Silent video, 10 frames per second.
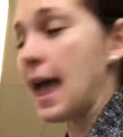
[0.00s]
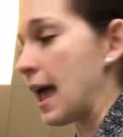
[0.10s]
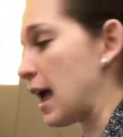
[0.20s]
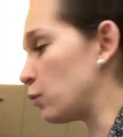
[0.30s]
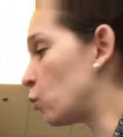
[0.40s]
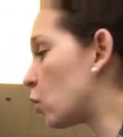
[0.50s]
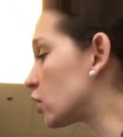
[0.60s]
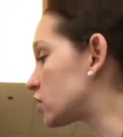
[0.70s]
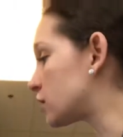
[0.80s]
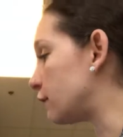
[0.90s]
And
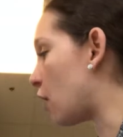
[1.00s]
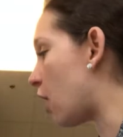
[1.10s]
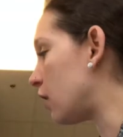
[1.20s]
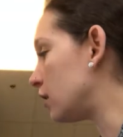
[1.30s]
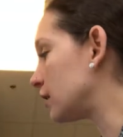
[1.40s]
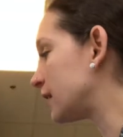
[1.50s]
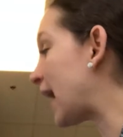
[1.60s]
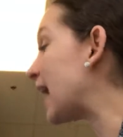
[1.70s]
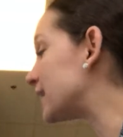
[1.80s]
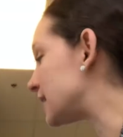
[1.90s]
worst of all,
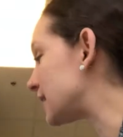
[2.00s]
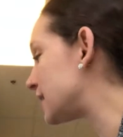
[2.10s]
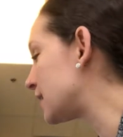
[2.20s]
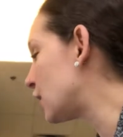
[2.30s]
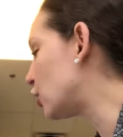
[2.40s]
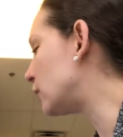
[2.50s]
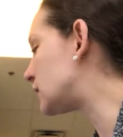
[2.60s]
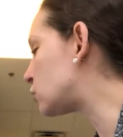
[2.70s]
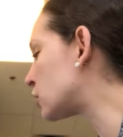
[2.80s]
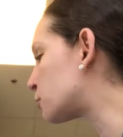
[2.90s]
Kansas, who
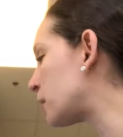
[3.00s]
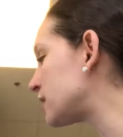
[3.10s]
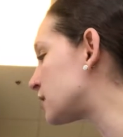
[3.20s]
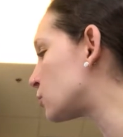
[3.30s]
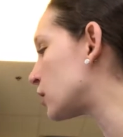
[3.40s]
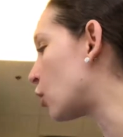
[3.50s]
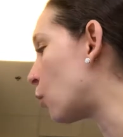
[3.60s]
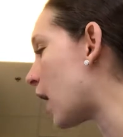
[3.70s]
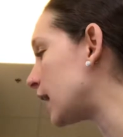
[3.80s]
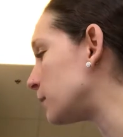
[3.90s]
had switched places with
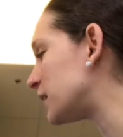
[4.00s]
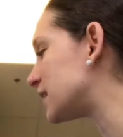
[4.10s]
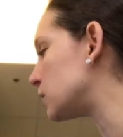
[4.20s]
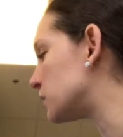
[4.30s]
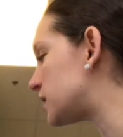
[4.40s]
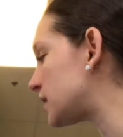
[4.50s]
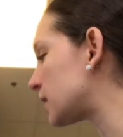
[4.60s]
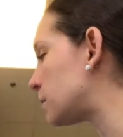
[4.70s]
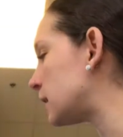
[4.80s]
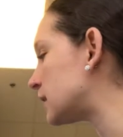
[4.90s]
Hawaii because he was
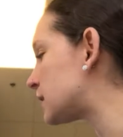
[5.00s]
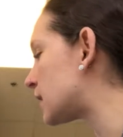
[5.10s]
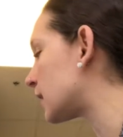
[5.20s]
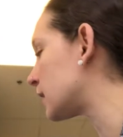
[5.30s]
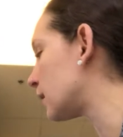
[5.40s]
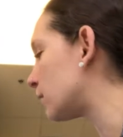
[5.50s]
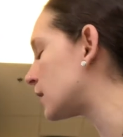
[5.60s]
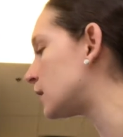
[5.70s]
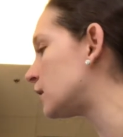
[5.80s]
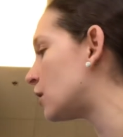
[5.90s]
sick of being stuck in the
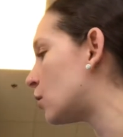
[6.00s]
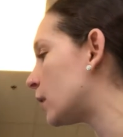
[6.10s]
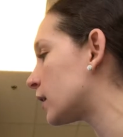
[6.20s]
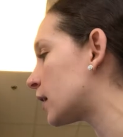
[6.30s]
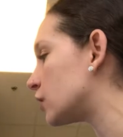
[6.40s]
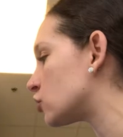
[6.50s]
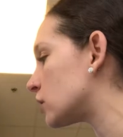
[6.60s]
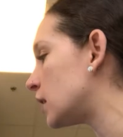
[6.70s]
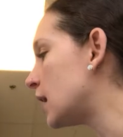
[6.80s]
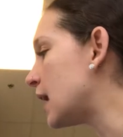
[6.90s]
middle of nowhere
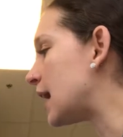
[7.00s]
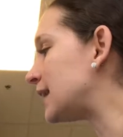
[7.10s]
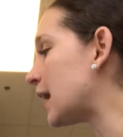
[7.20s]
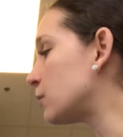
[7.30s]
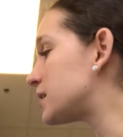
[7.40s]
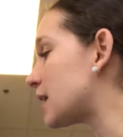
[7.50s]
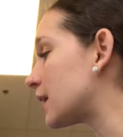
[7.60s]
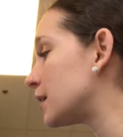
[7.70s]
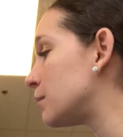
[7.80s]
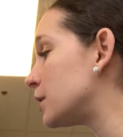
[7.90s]
country and now was
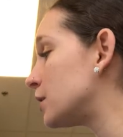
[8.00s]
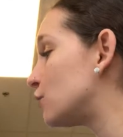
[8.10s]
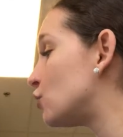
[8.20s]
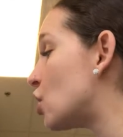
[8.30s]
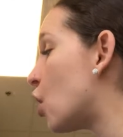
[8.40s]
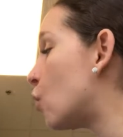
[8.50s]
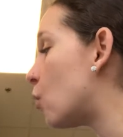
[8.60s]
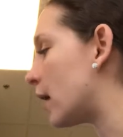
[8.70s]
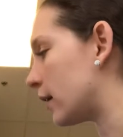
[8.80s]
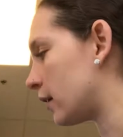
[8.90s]
stuck in the middle of
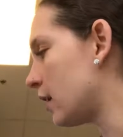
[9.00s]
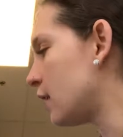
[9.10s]
nowhere,